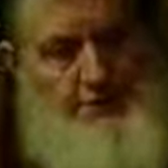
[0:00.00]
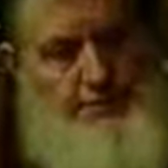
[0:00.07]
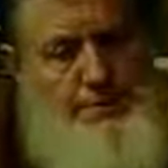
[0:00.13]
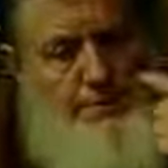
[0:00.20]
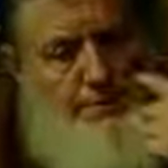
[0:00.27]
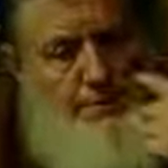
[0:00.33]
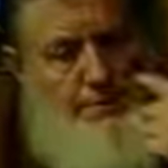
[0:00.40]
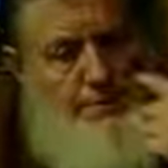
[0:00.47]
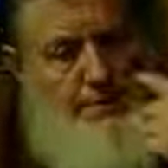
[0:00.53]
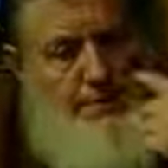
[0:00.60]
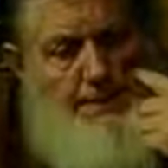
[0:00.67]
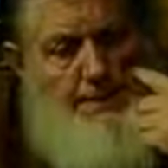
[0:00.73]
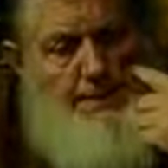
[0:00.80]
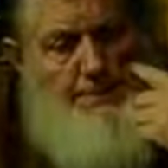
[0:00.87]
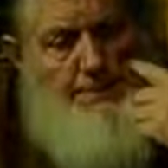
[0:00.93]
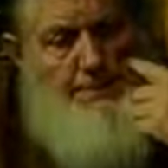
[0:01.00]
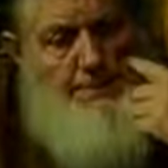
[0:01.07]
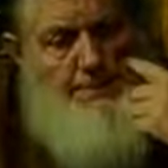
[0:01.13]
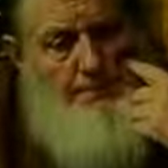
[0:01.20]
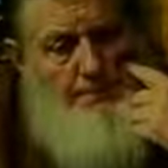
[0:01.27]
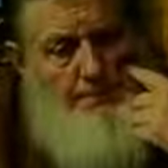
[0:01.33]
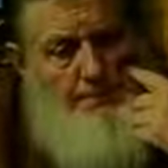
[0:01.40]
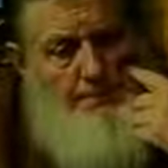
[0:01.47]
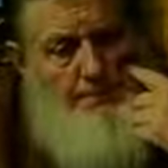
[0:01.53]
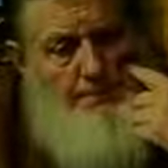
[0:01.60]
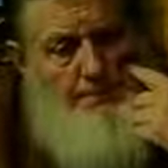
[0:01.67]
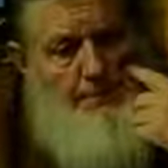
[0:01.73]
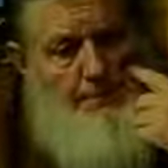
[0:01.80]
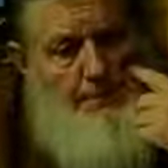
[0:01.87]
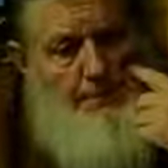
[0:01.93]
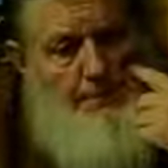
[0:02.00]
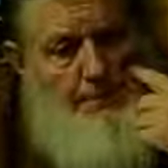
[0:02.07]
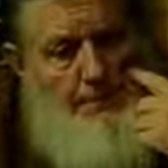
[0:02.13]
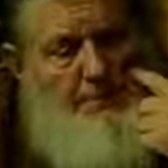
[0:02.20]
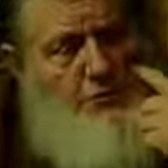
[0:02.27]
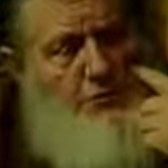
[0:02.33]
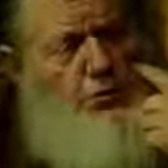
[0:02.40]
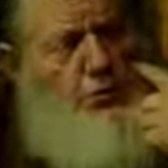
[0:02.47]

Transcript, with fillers: peace be upon him. That's